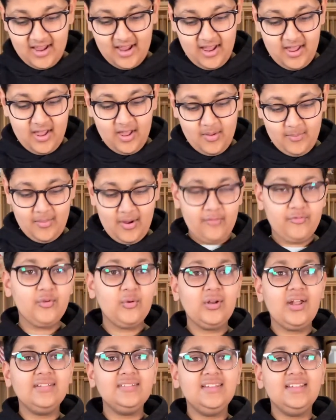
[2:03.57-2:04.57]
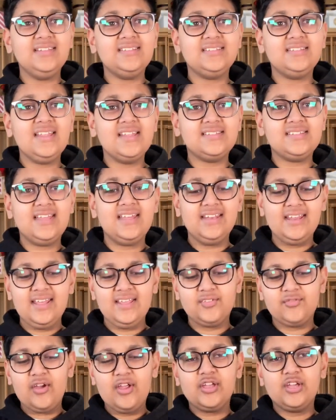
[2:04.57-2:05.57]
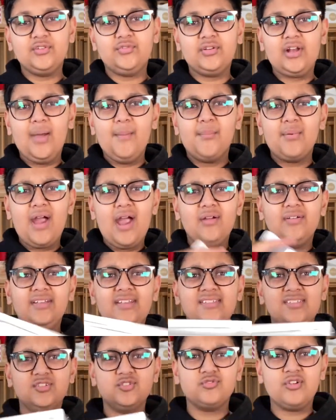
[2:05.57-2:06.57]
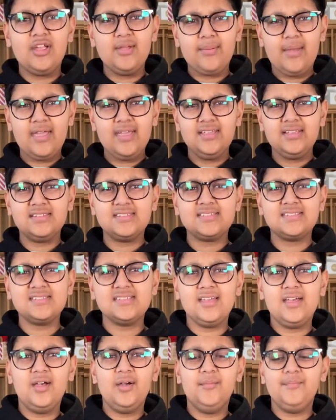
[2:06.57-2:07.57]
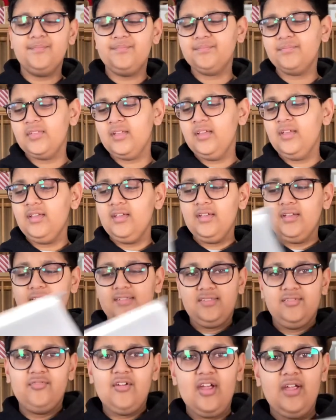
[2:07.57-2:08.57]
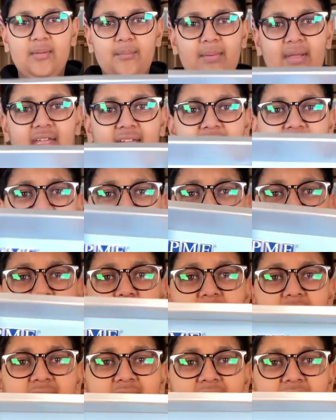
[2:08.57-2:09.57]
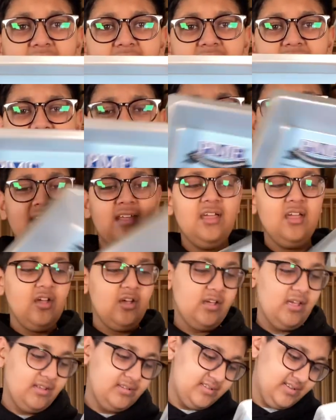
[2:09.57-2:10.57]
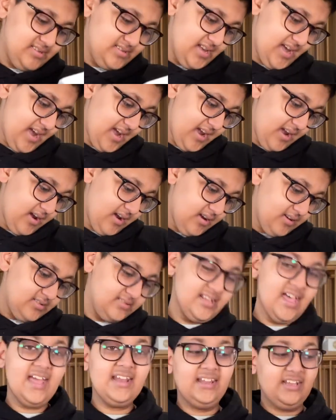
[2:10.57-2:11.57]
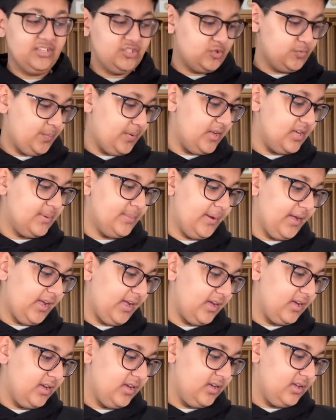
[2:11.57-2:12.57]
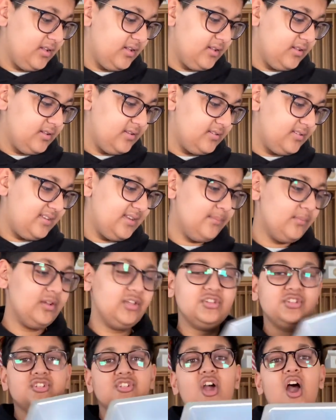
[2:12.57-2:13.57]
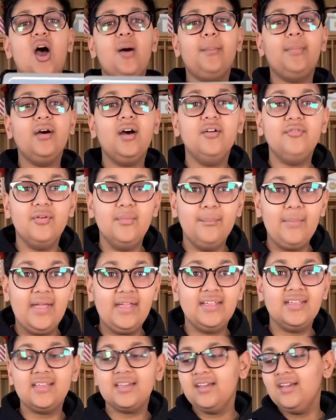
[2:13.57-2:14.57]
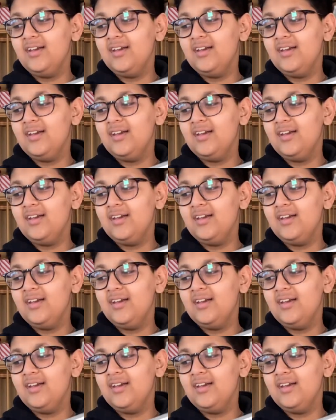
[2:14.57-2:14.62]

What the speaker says: I feel like this tin here is very good for brownies and tray bakes. It's a very big square cake tin. This is a 10-inch PME seamless sharp oven bake.